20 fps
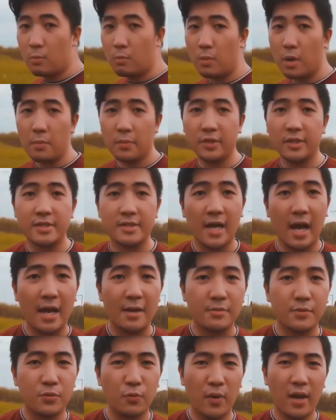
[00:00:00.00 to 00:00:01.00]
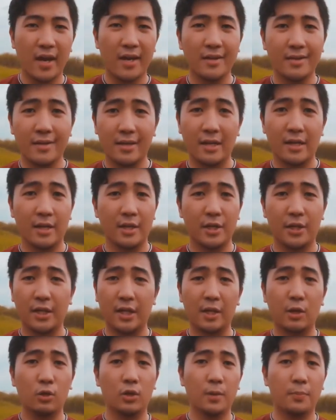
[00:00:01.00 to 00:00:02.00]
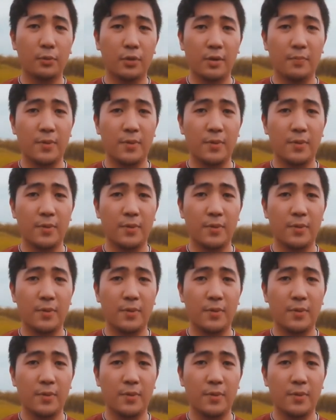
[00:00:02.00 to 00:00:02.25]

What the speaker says: Remember the times when you can only put